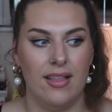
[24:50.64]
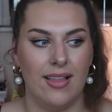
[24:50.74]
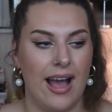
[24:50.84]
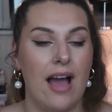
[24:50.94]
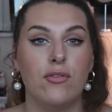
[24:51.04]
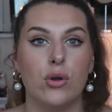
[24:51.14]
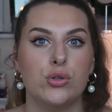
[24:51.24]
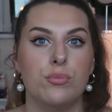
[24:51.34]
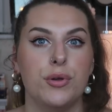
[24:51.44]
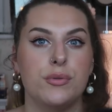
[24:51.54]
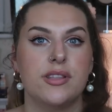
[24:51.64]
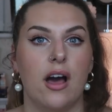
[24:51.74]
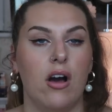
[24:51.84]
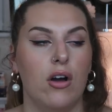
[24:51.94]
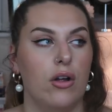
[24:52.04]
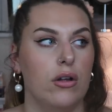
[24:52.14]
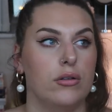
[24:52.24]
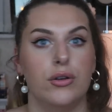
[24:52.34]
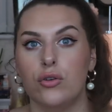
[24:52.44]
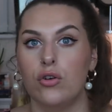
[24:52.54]
Like, I've got some boots that are
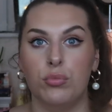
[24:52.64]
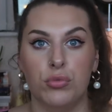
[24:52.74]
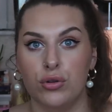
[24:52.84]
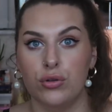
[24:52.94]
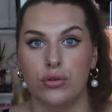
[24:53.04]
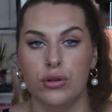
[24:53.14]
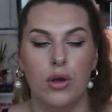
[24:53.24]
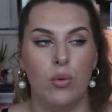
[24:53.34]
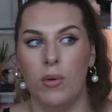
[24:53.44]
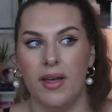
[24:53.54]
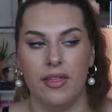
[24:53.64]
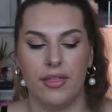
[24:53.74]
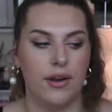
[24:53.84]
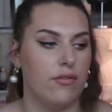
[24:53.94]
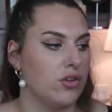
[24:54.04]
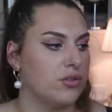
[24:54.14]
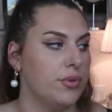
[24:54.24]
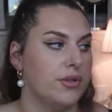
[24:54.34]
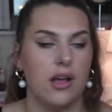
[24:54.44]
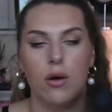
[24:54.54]
normal width and I've got some
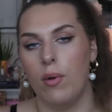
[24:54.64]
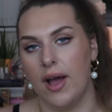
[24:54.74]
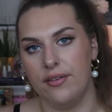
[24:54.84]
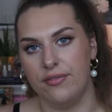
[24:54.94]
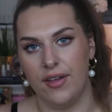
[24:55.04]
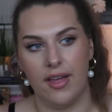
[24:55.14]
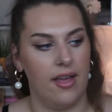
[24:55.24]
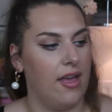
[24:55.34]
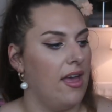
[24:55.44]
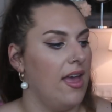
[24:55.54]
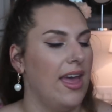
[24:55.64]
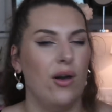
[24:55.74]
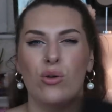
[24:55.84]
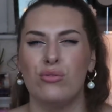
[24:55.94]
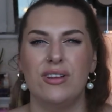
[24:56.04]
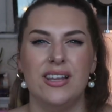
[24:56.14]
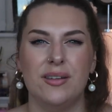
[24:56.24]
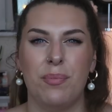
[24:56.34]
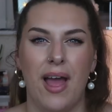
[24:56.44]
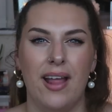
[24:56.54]
boots that are wide fit. It all really
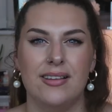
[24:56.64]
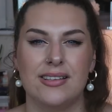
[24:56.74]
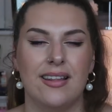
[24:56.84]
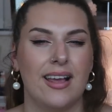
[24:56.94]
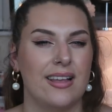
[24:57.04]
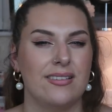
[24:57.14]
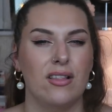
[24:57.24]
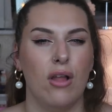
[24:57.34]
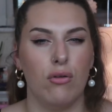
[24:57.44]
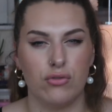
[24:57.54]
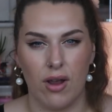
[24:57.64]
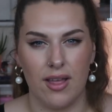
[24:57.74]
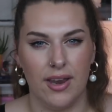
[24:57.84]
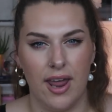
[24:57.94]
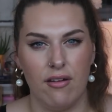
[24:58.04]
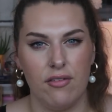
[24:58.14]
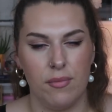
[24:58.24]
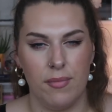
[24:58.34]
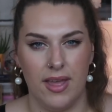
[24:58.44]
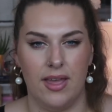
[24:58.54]
depends, and like, it's a lot of trial and error
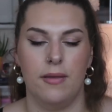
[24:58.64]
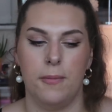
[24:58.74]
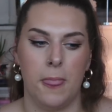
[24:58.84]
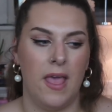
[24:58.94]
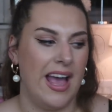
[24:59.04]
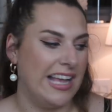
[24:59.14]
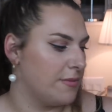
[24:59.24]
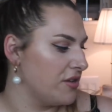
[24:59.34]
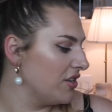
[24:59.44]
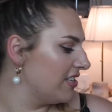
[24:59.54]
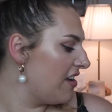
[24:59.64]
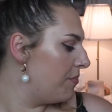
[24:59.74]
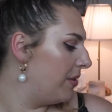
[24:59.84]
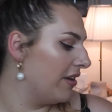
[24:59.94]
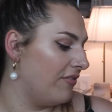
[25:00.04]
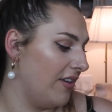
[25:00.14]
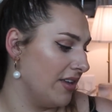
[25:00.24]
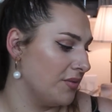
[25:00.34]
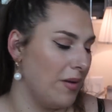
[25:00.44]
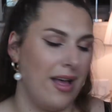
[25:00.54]
for me, especially because I have big feet
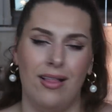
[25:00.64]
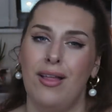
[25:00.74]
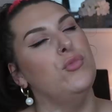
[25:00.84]
as well.